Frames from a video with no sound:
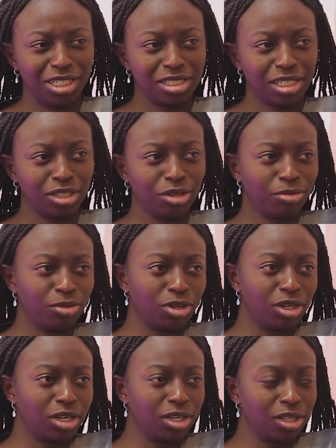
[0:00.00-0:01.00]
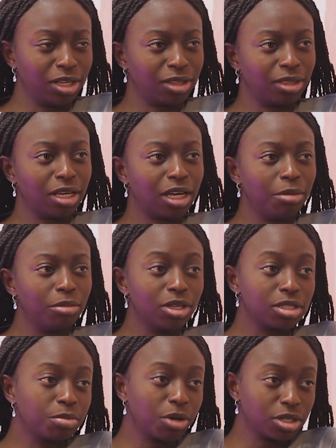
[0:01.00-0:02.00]
Like, if you're gonna, like, think I'm this
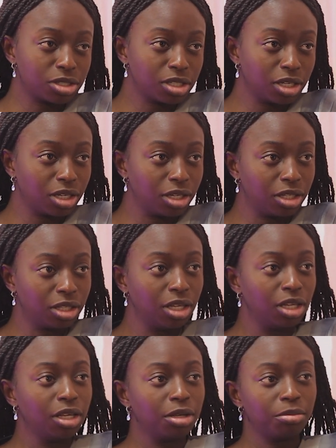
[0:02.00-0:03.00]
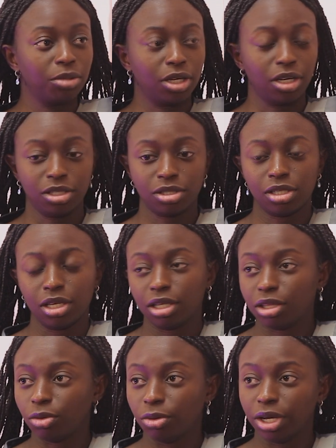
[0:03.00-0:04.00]
person because, like,
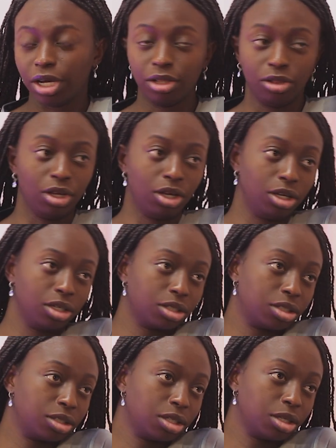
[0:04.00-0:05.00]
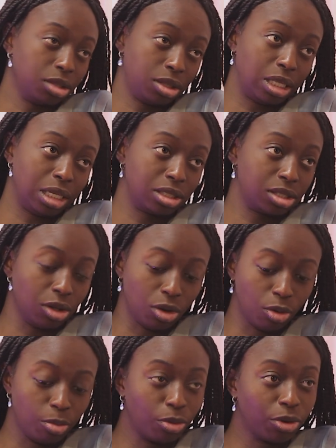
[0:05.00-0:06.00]
the way I look, that's the whole
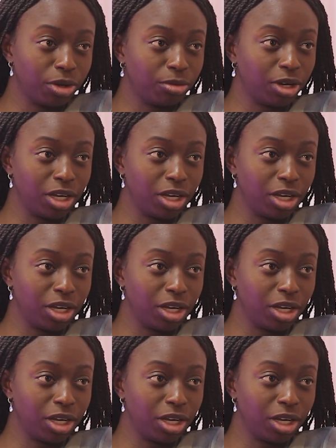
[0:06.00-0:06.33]
point, right?